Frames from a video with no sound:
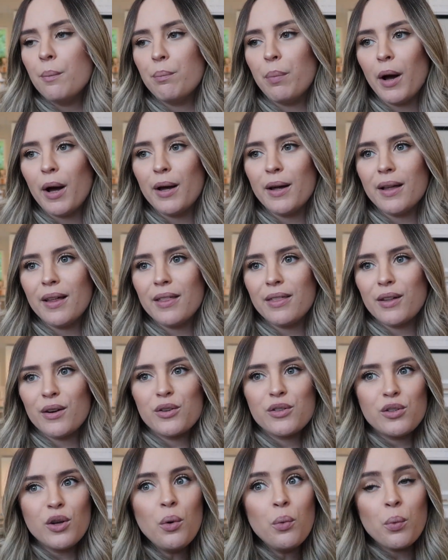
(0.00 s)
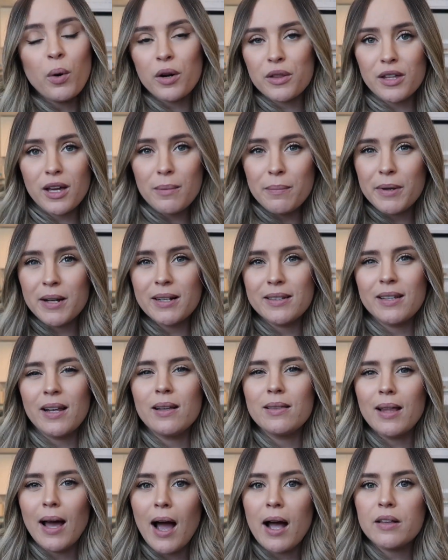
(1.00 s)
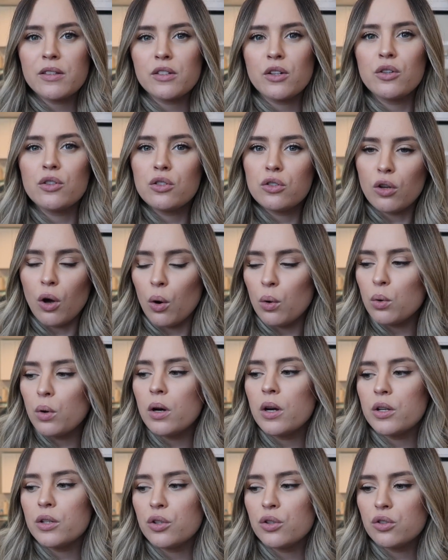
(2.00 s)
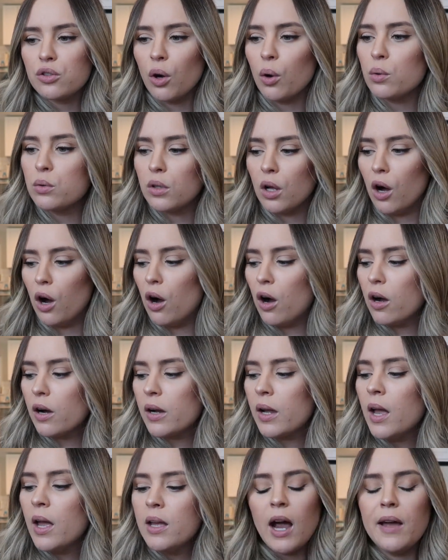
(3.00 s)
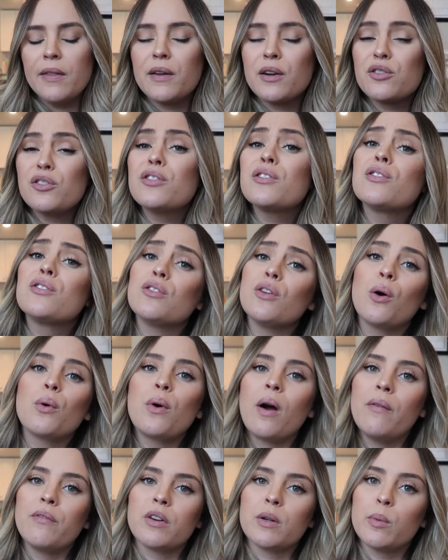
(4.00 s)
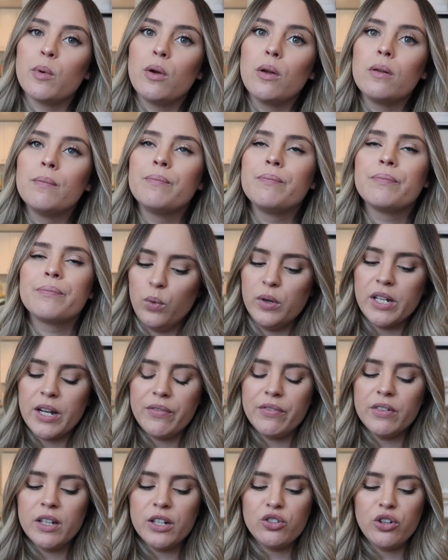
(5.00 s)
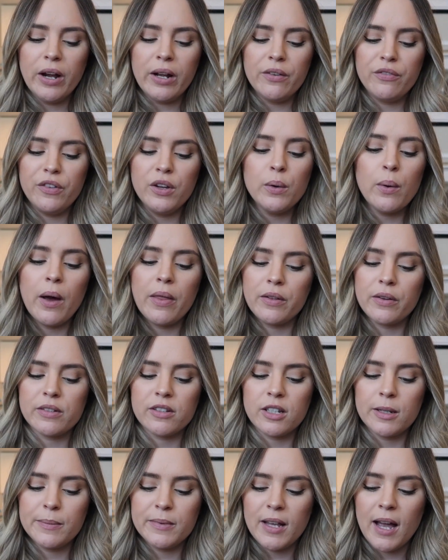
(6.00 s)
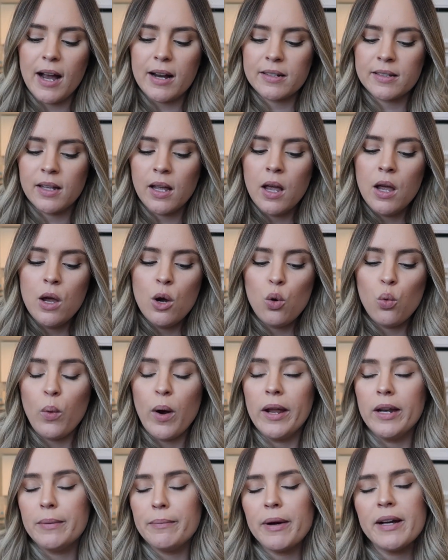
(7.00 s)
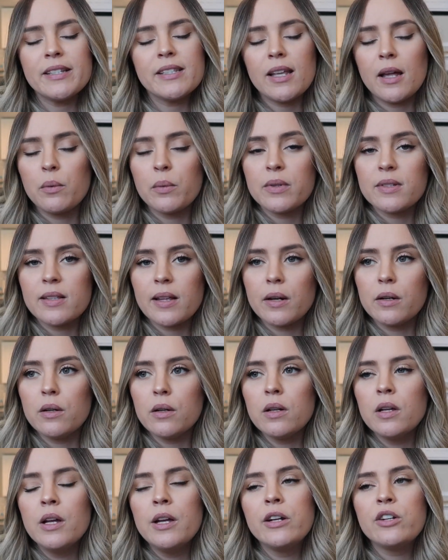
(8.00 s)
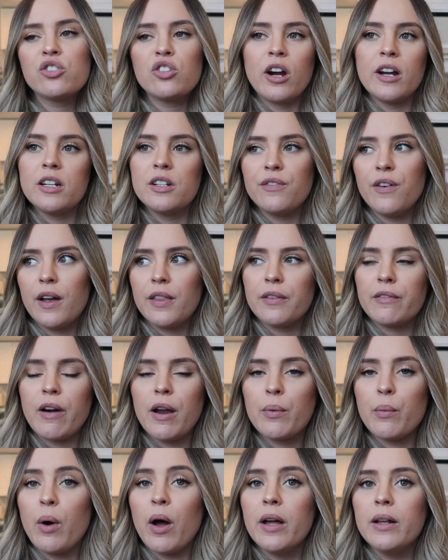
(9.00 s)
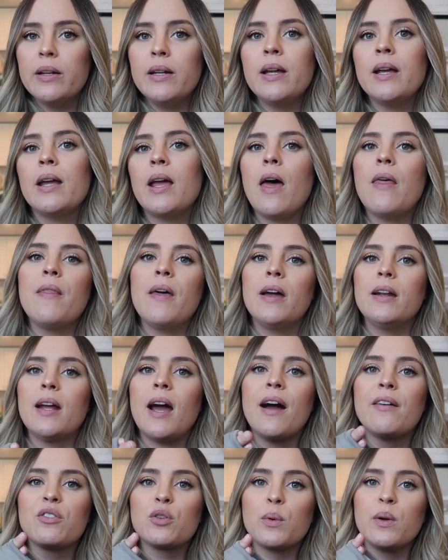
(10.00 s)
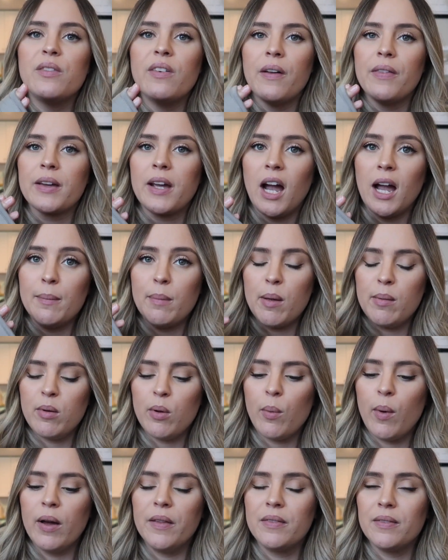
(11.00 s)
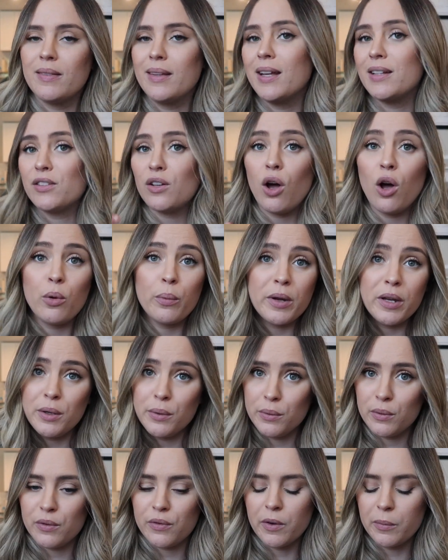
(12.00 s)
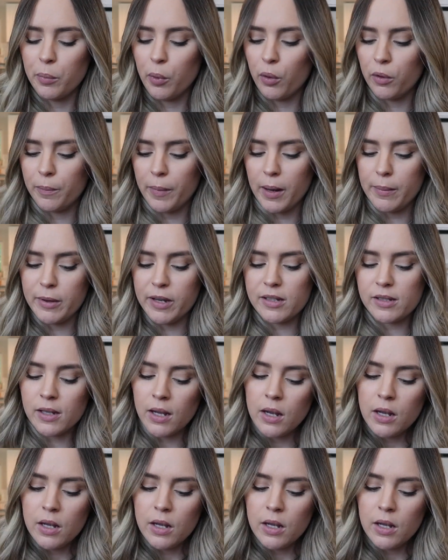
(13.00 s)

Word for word: but they're so worth it because they last so, so long and they're just so comfortable. We definitely tried a few other sleep sacks when my son was little, trying to find the right one. And then after we found the Kyte Baby one, it's all we use for both babies.